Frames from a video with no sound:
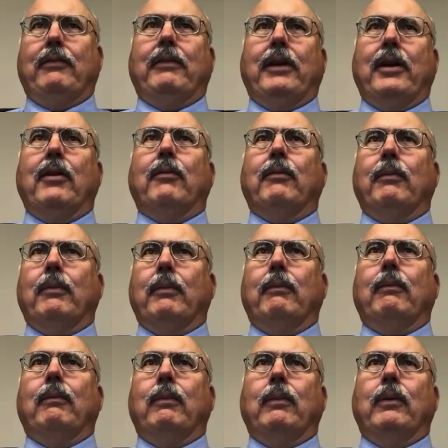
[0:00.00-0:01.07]
you know,
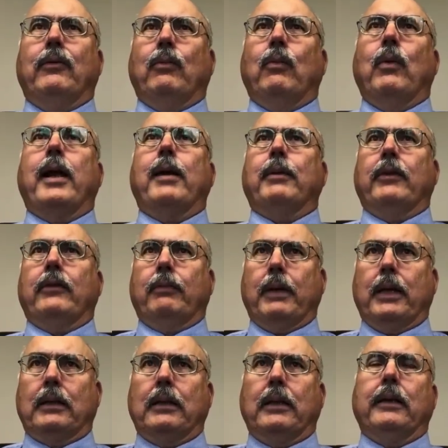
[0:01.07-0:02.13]
is what I'm
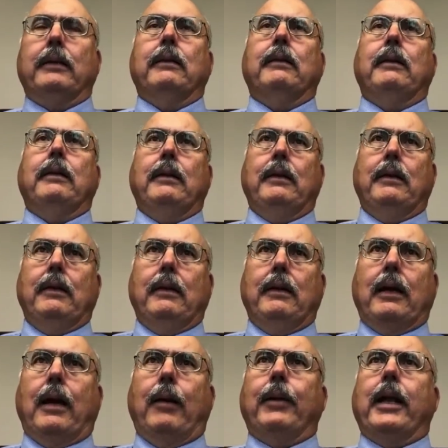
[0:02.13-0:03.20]
expecting.
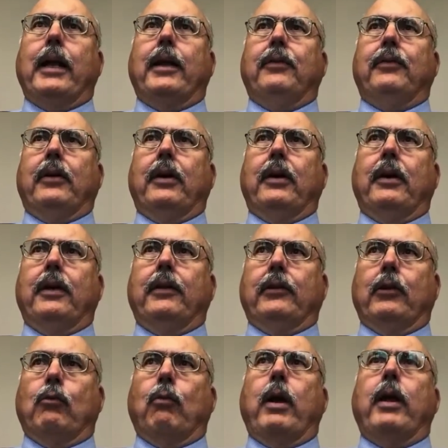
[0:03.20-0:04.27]
I'm not as uh, as
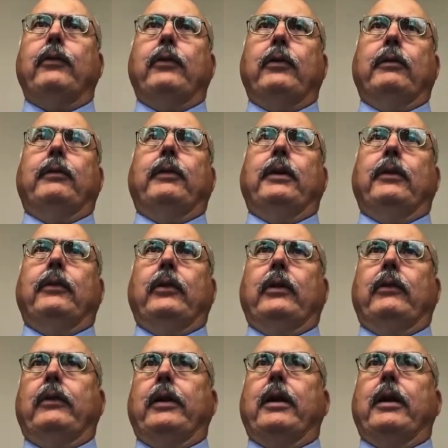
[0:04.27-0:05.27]
aggressive in the sixty